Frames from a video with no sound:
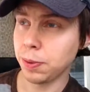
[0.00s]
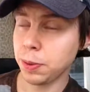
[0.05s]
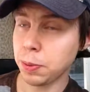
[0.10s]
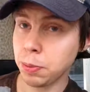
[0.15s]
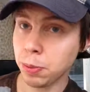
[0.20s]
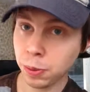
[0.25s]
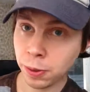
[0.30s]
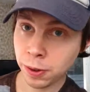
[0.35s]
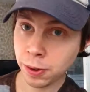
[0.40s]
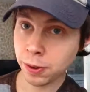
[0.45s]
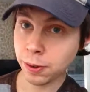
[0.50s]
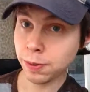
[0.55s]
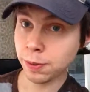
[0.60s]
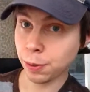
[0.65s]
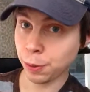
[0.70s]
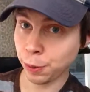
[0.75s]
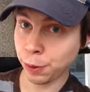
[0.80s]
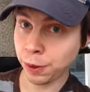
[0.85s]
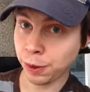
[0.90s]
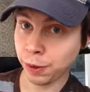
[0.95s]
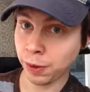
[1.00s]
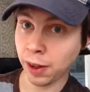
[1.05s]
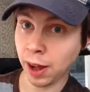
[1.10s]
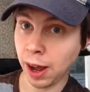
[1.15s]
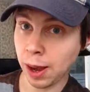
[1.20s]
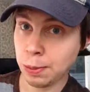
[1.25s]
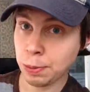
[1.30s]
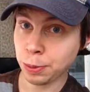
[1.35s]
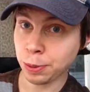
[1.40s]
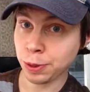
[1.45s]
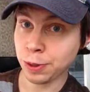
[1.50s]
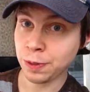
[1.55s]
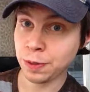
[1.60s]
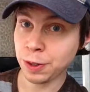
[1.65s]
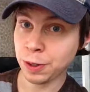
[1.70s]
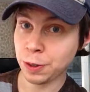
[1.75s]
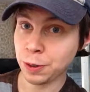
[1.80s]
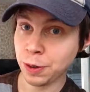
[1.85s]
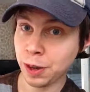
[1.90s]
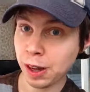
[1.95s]
The more oil I believe
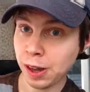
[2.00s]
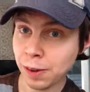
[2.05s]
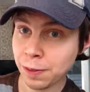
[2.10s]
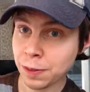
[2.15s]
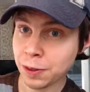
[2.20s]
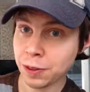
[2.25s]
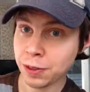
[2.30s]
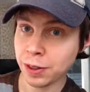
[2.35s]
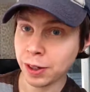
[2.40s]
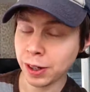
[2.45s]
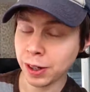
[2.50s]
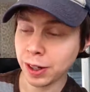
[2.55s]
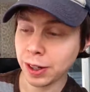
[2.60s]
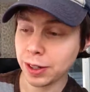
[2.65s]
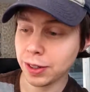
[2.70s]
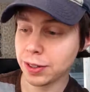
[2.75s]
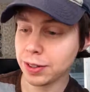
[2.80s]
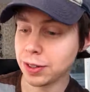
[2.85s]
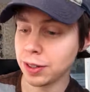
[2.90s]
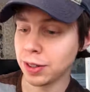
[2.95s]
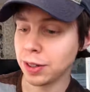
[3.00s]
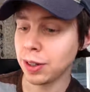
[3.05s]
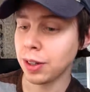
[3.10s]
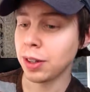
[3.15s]
that you have in your diet,